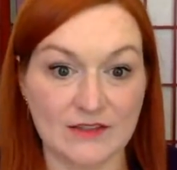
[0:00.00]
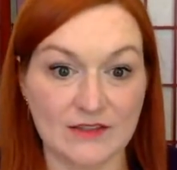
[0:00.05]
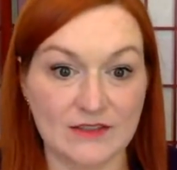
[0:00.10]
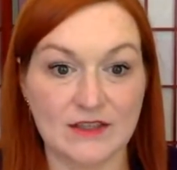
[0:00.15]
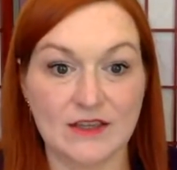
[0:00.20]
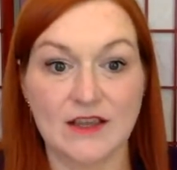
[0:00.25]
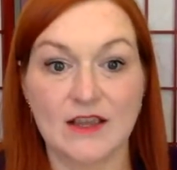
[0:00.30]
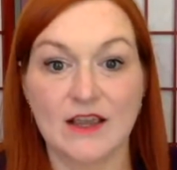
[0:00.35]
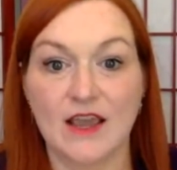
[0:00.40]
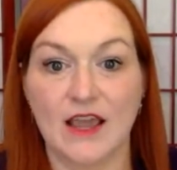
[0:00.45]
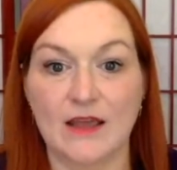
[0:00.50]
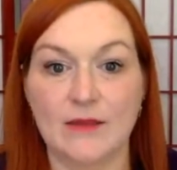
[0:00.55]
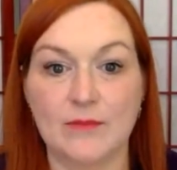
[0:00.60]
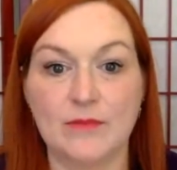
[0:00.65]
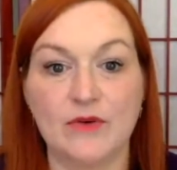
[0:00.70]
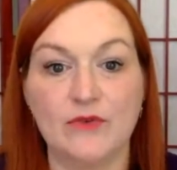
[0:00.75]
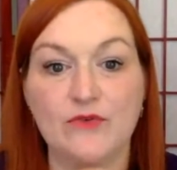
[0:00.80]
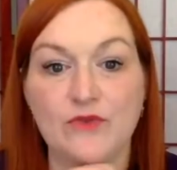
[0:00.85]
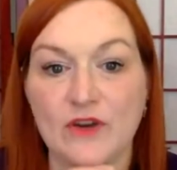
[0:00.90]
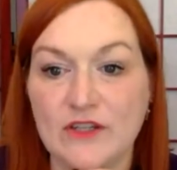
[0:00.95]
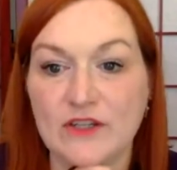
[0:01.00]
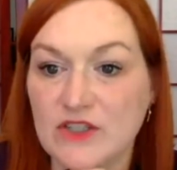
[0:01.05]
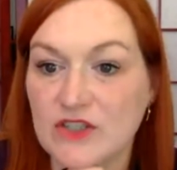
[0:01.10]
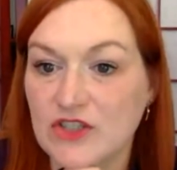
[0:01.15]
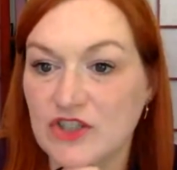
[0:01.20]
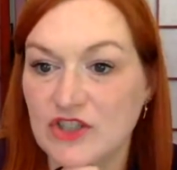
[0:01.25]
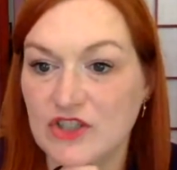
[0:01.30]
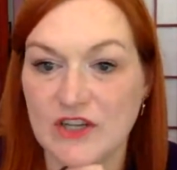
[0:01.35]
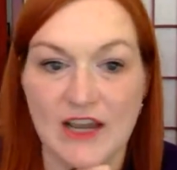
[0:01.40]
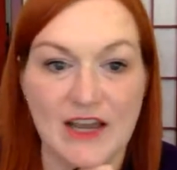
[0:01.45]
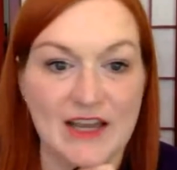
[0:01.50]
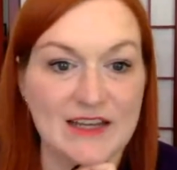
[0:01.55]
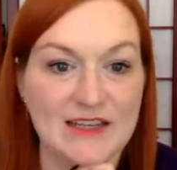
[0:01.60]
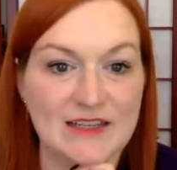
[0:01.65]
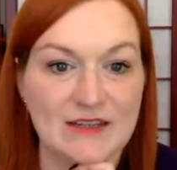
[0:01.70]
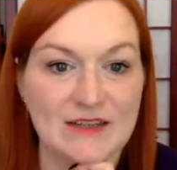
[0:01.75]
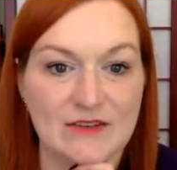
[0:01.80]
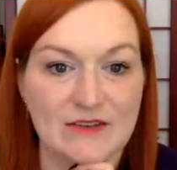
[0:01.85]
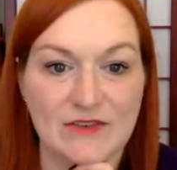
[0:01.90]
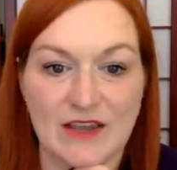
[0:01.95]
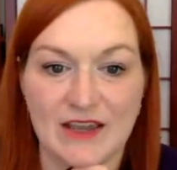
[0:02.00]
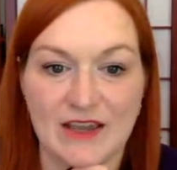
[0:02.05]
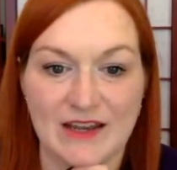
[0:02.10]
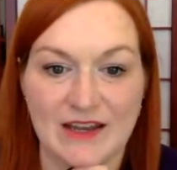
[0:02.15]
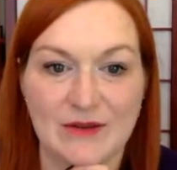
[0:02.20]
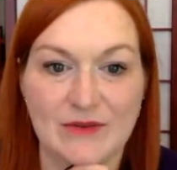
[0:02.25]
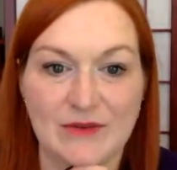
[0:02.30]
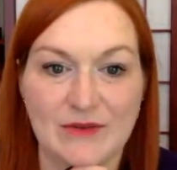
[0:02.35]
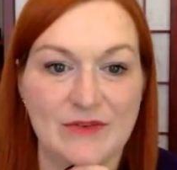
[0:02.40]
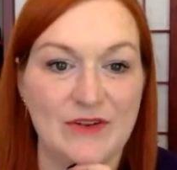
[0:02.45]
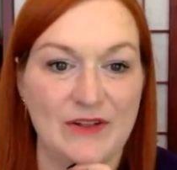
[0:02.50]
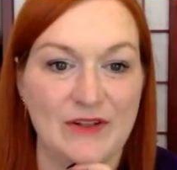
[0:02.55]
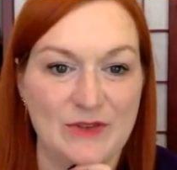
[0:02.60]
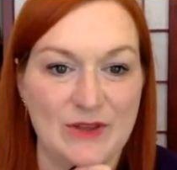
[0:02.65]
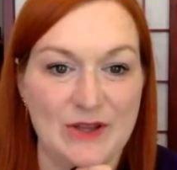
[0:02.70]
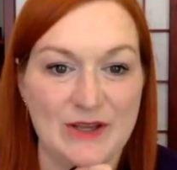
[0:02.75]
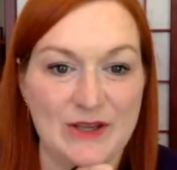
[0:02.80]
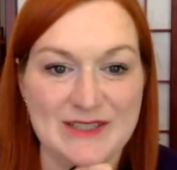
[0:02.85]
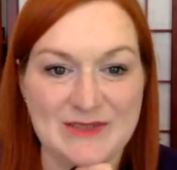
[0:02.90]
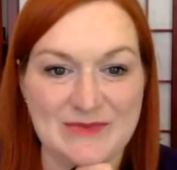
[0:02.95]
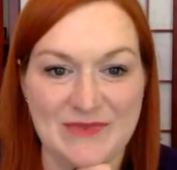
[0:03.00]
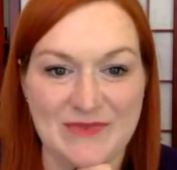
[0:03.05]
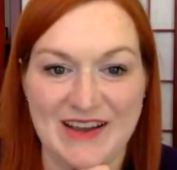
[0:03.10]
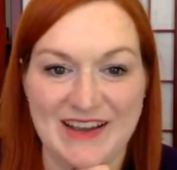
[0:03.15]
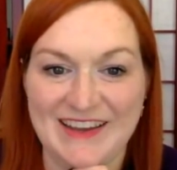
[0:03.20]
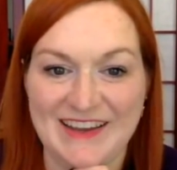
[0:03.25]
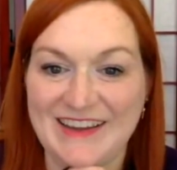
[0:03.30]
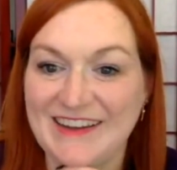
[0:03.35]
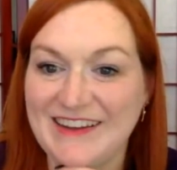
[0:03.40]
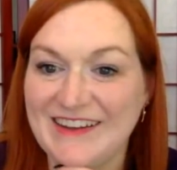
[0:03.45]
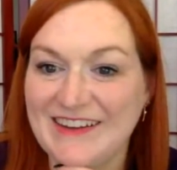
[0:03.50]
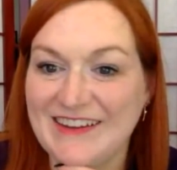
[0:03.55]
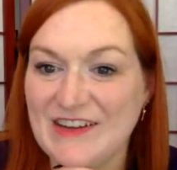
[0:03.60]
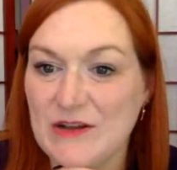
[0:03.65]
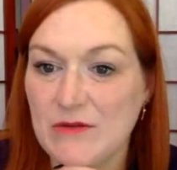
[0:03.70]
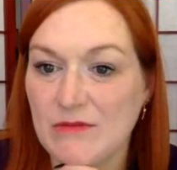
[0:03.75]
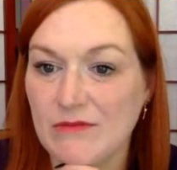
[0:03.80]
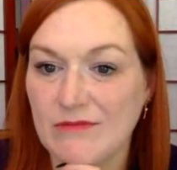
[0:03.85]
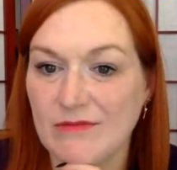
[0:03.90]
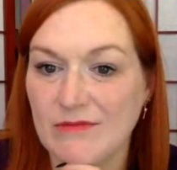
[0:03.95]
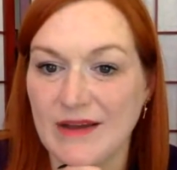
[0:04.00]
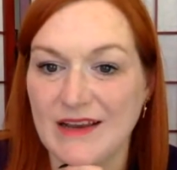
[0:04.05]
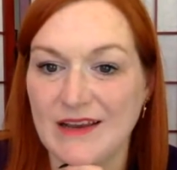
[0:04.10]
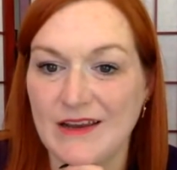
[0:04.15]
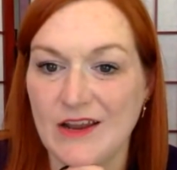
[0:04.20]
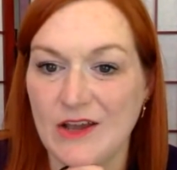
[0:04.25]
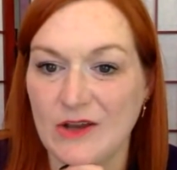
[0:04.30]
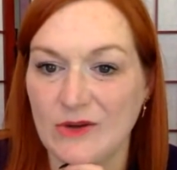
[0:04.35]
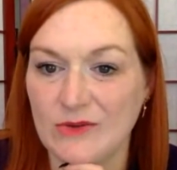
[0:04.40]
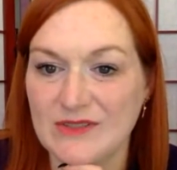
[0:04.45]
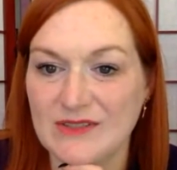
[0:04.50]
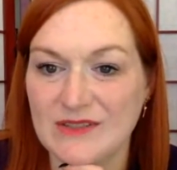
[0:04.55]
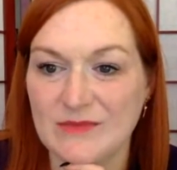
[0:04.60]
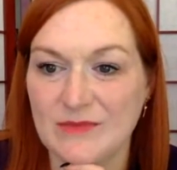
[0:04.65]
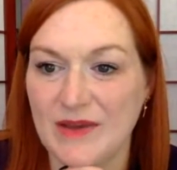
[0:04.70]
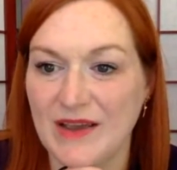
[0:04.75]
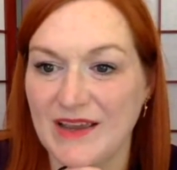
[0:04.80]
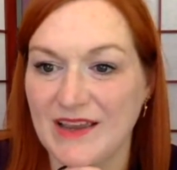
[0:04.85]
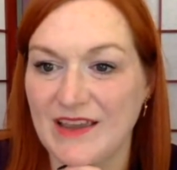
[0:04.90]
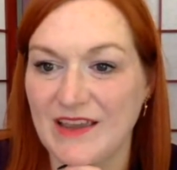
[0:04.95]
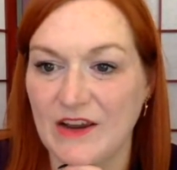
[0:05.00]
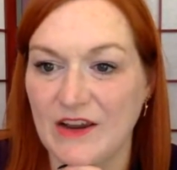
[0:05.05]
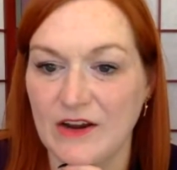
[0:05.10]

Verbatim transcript: And but French Jet, again, I've lost my, my notes back here.